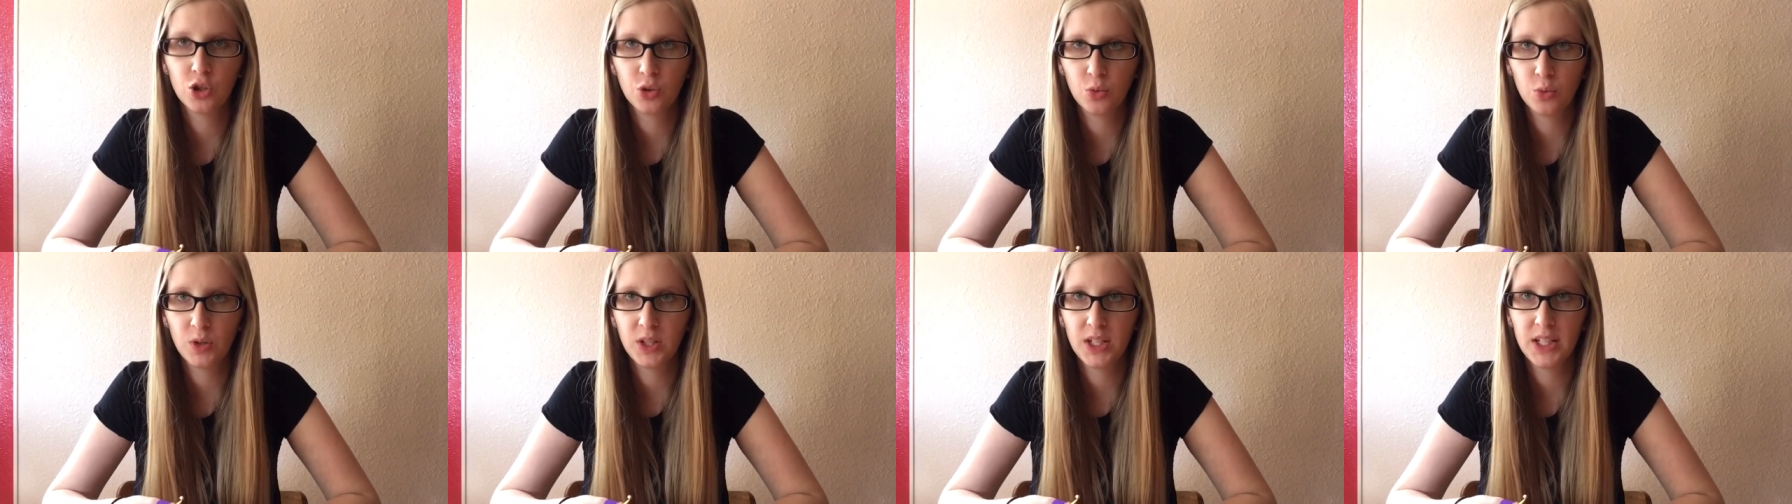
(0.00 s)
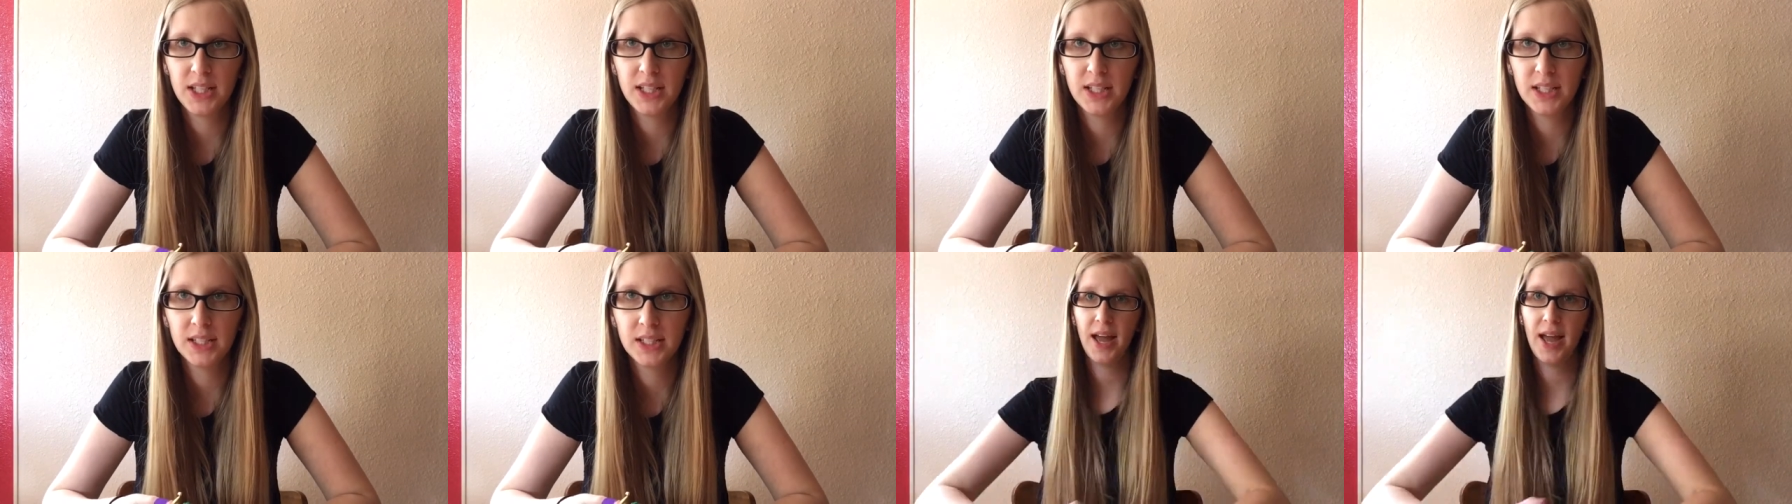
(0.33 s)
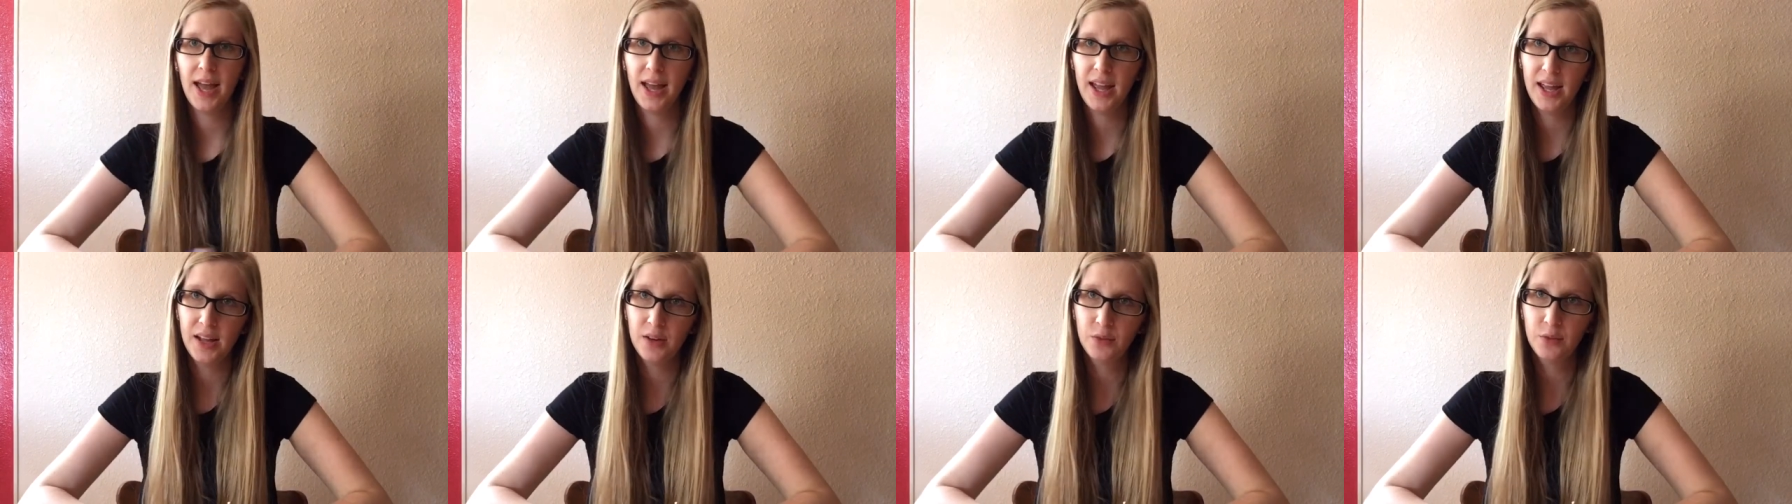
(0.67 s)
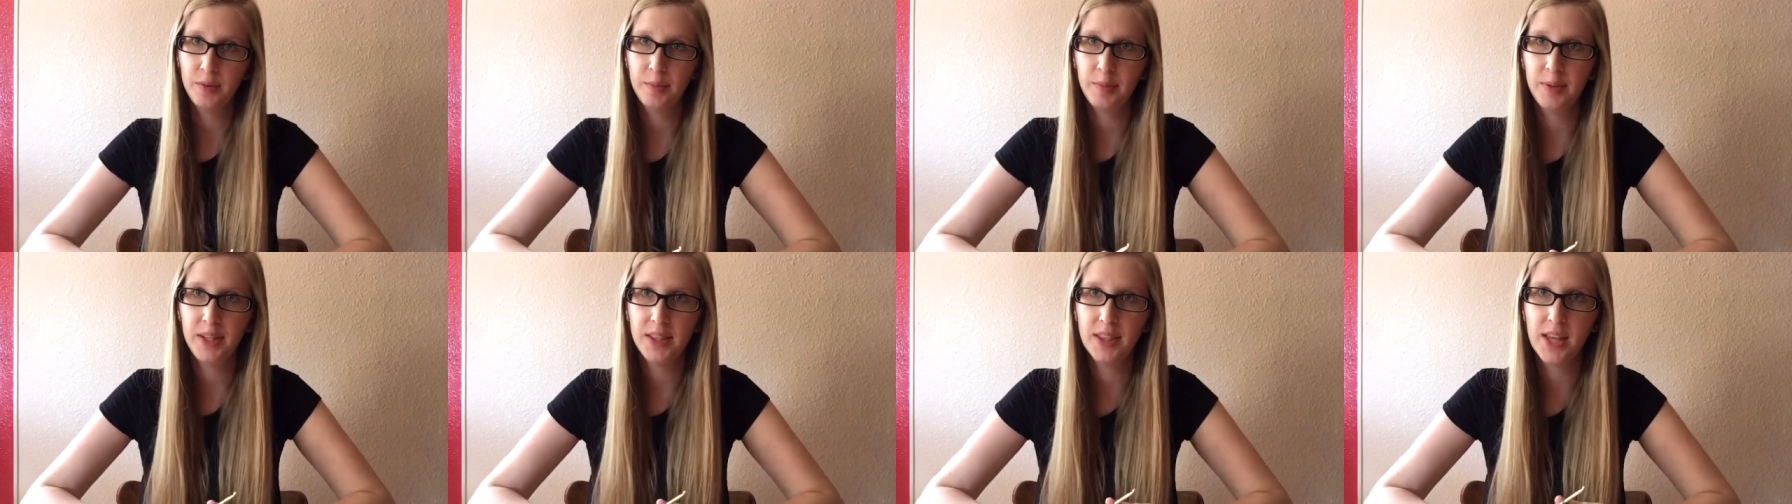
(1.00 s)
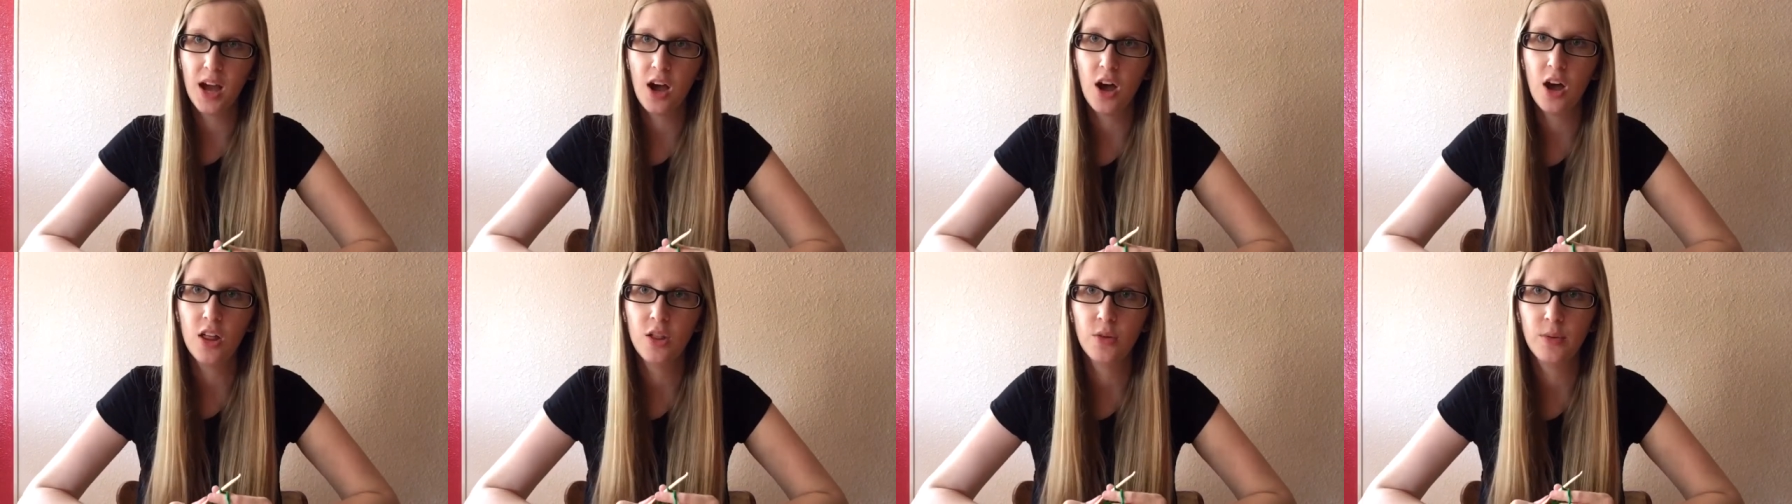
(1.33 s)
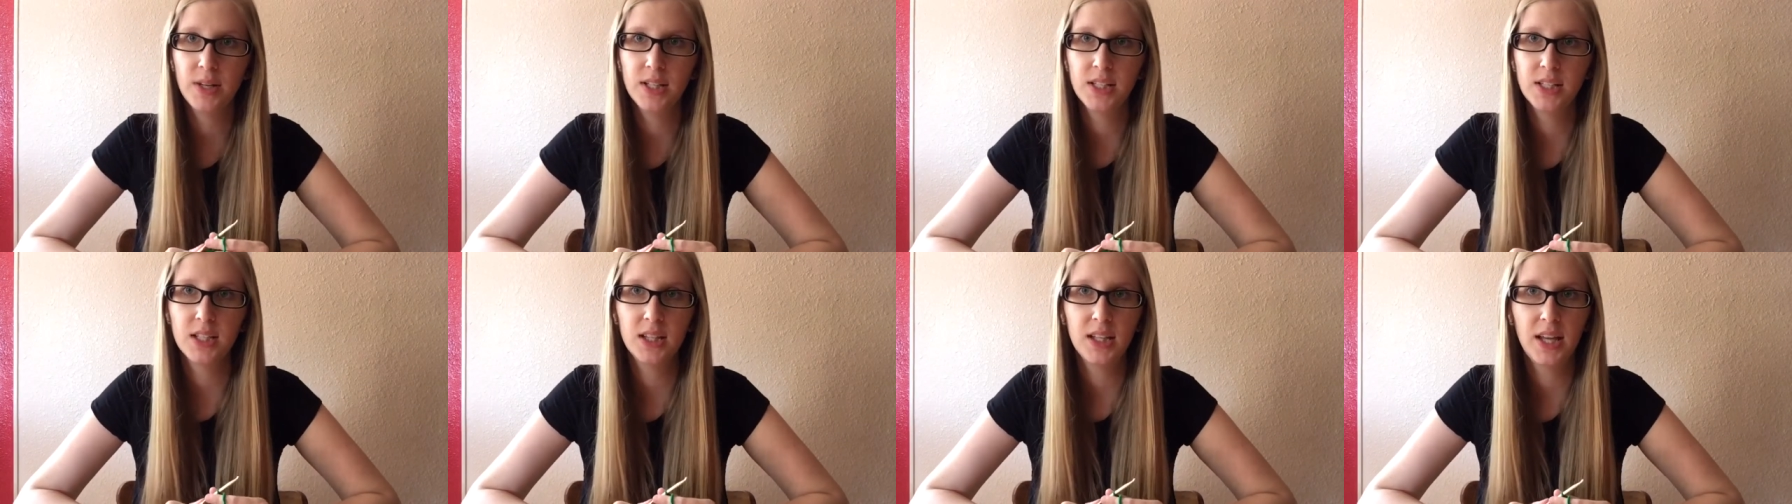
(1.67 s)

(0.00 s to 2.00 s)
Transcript: three and repeat that all the way to